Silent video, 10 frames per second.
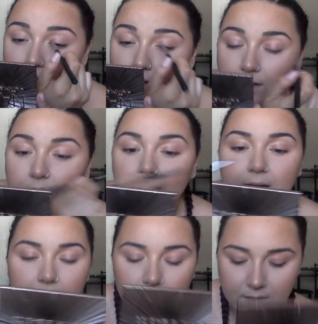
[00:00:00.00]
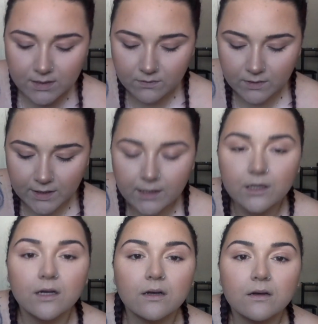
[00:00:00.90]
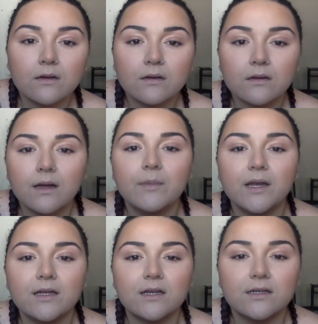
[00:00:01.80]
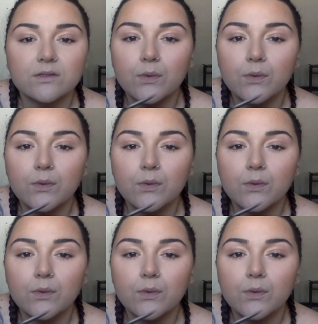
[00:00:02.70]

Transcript: And right now it doesn't really look, I mean it does,